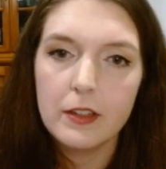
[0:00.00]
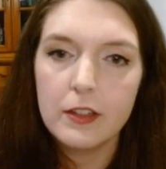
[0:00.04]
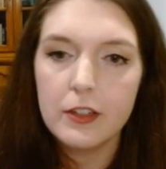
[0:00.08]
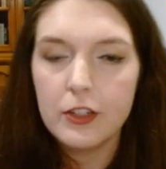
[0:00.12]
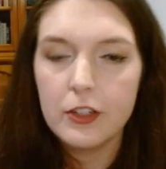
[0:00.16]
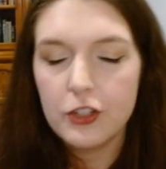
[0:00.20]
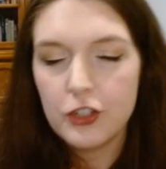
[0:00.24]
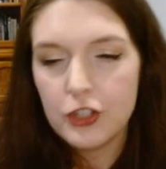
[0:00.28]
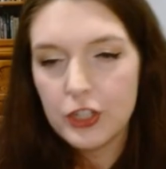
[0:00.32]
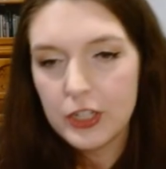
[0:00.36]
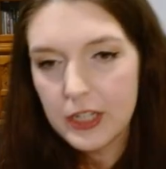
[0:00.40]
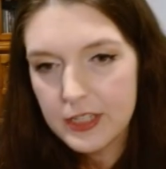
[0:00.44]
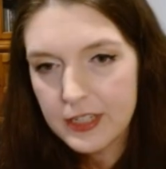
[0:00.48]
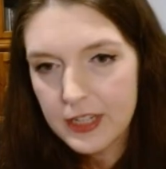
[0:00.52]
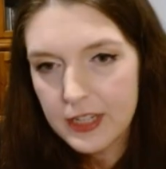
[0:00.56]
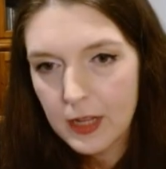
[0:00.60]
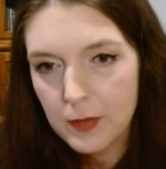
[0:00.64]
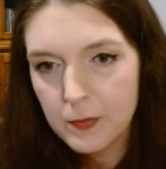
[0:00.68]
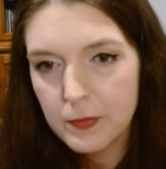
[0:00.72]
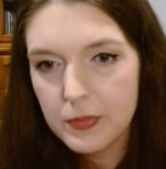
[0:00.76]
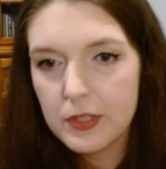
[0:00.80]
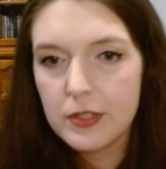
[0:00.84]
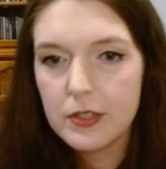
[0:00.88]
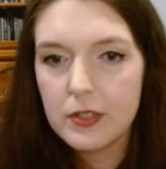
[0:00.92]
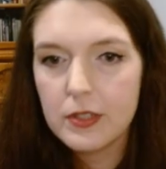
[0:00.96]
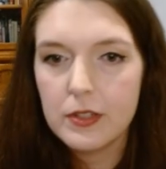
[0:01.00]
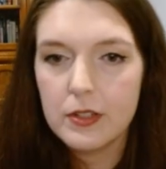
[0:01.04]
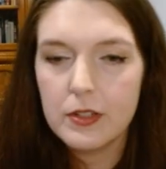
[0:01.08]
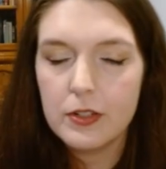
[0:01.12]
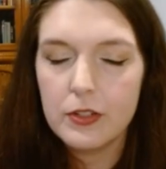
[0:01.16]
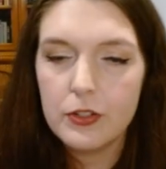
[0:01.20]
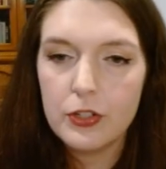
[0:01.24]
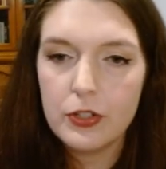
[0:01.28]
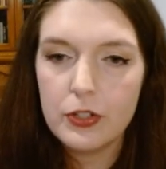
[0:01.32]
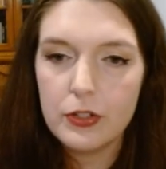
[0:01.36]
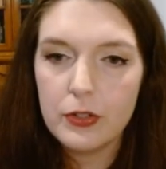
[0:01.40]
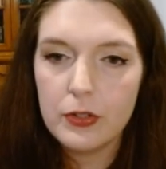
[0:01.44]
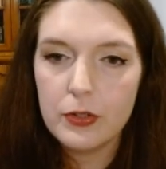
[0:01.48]
She attempts
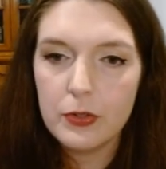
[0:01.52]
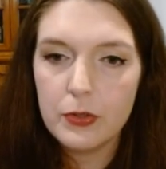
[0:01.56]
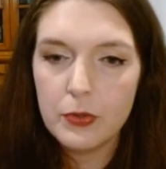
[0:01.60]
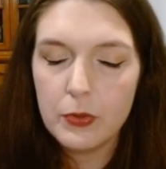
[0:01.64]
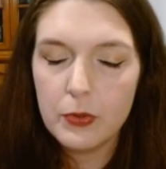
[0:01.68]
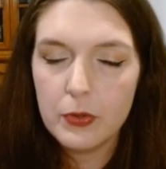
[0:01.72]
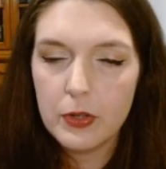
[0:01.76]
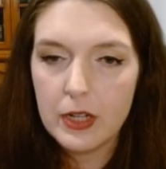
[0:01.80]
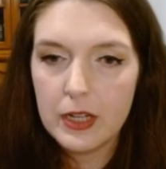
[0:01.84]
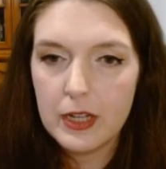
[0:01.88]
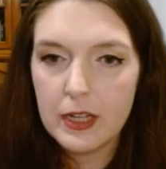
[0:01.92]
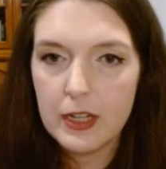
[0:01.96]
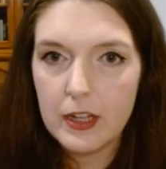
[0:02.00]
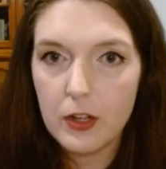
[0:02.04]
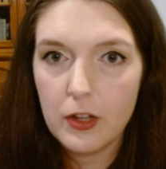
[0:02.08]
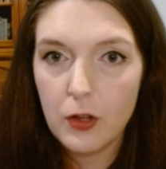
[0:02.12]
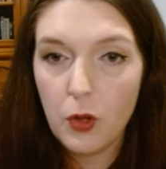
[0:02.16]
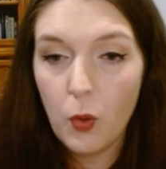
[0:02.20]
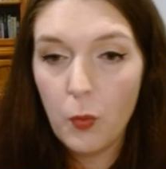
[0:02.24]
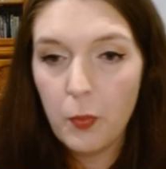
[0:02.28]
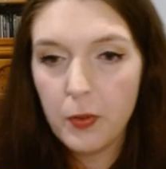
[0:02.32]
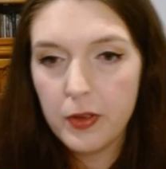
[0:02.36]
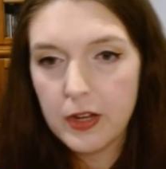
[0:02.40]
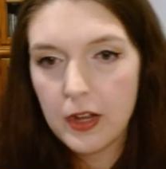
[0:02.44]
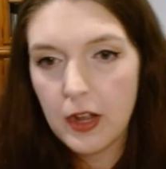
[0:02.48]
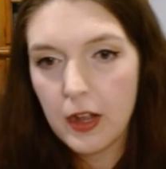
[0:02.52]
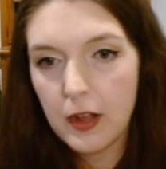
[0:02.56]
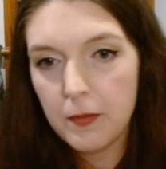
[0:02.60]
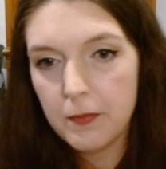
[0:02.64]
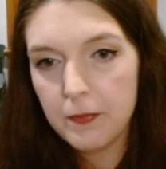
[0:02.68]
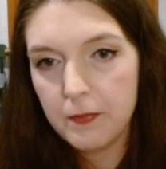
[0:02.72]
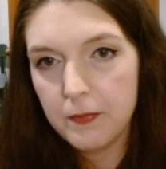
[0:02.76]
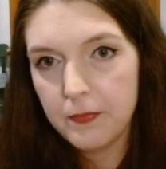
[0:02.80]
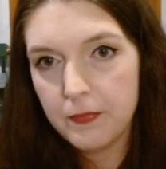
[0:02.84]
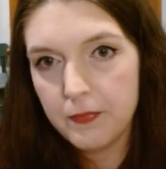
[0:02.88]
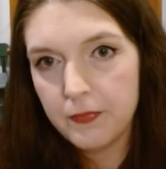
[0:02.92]
to open up